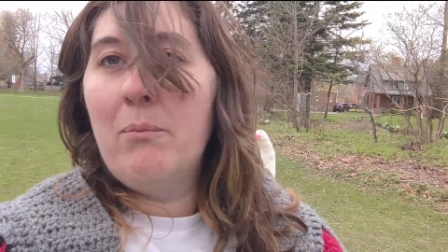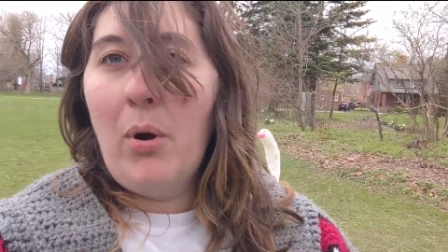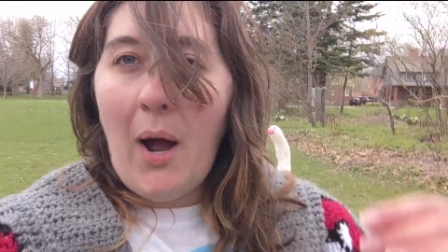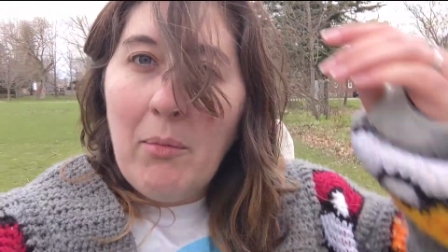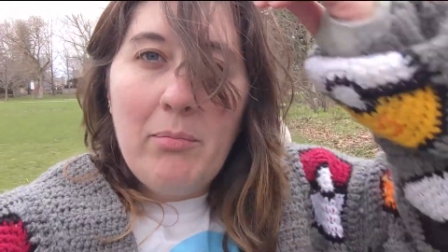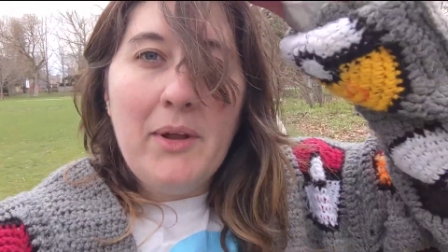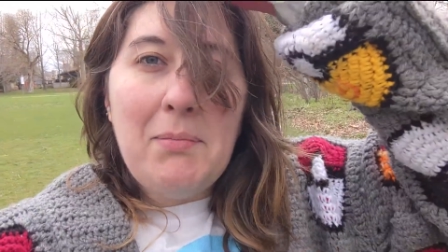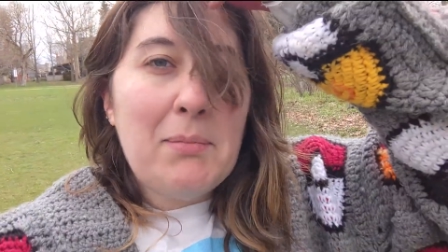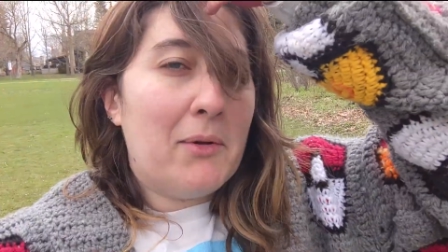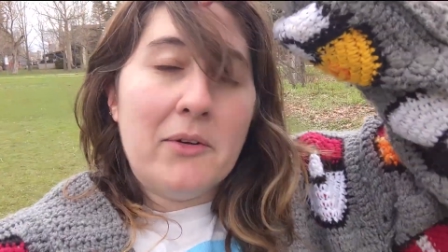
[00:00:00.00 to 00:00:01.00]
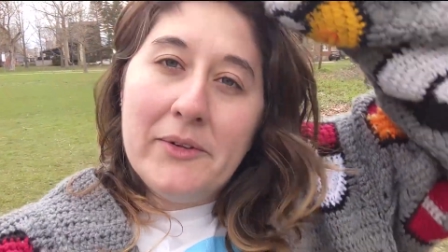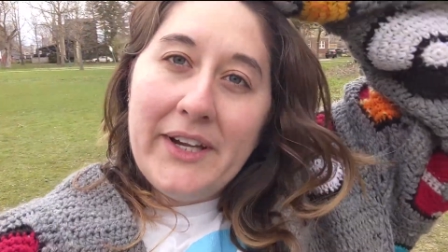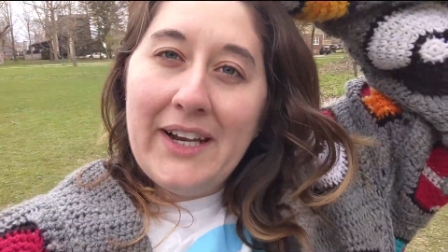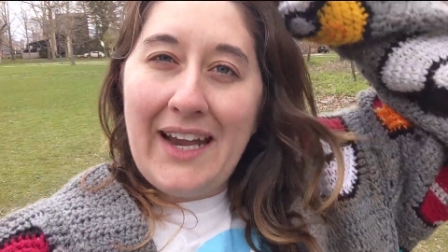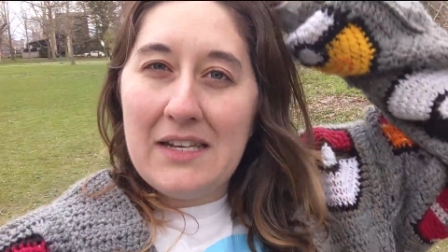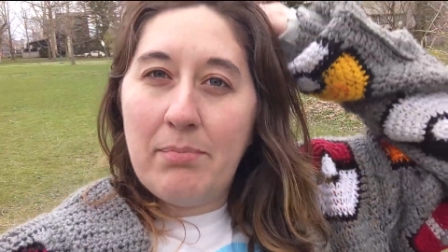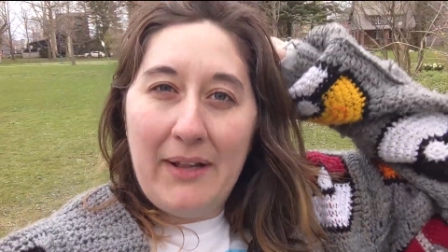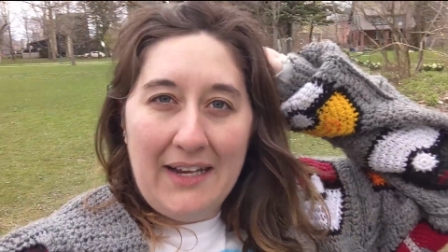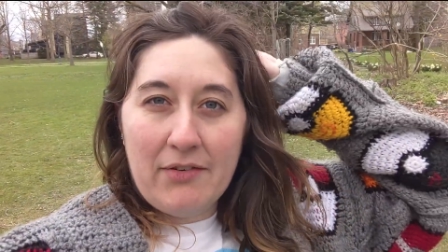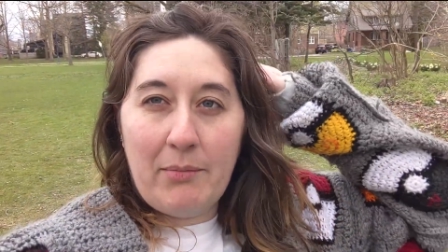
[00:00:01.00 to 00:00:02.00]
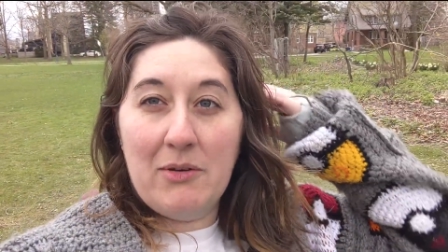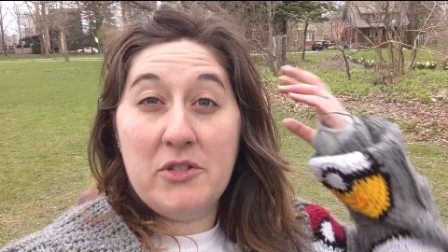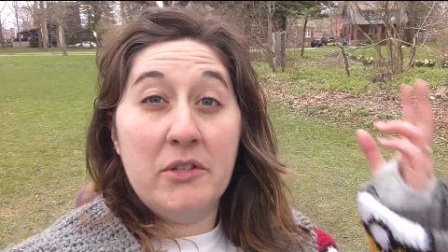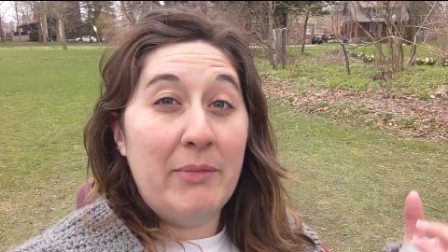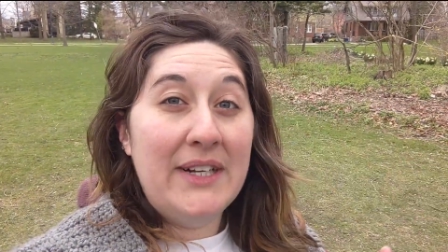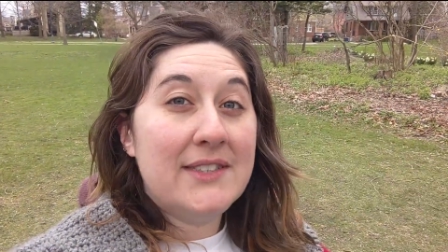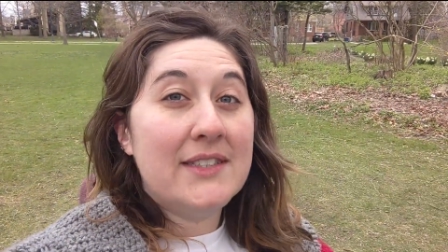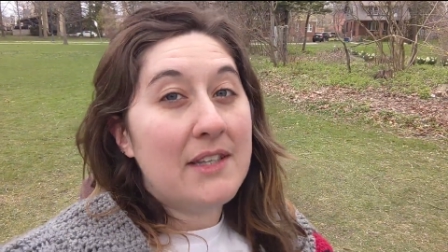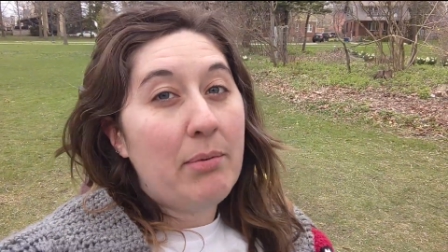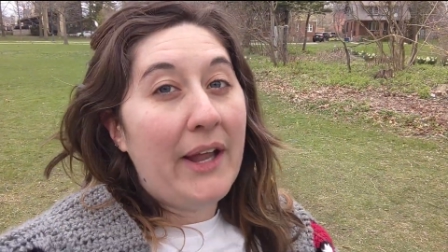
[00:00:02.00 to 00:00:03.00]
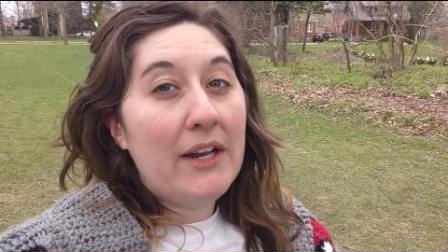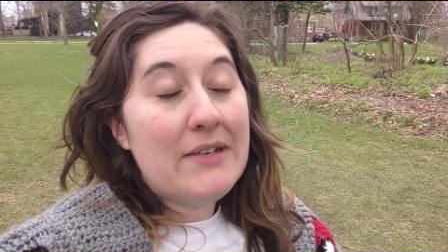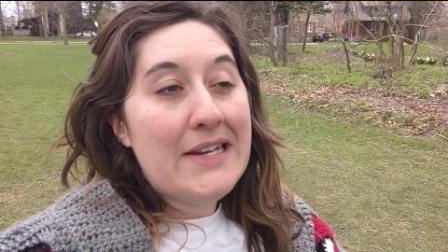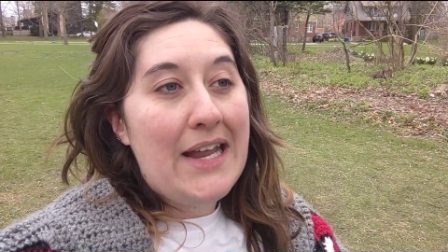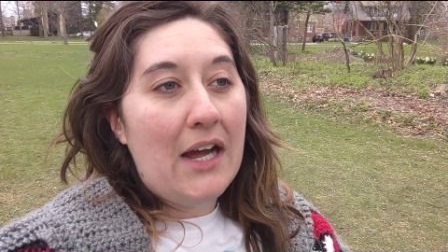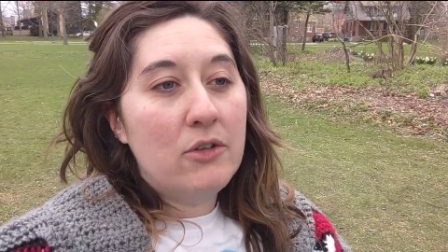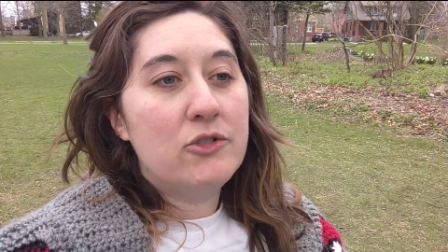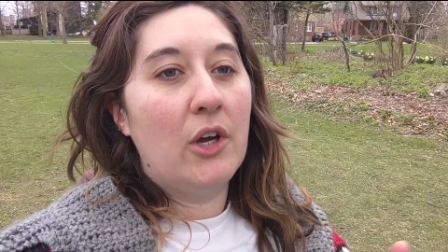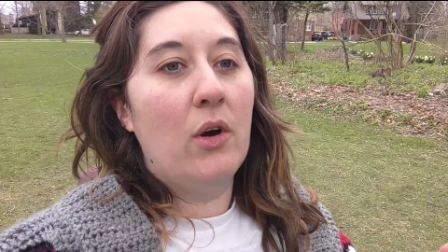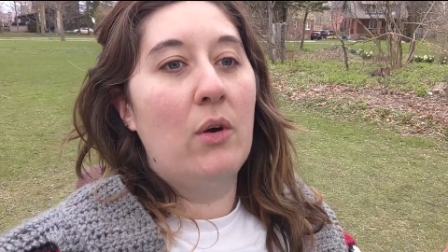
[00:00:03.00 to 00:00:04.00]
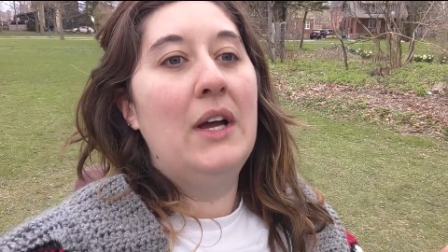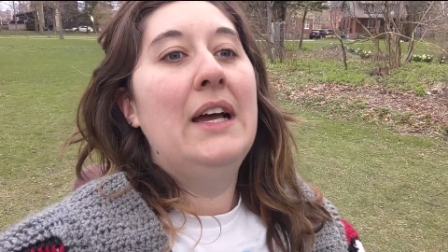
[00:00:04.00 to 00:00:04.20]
Probably people are only going to get to play for about 2 minutes is the plan right now, so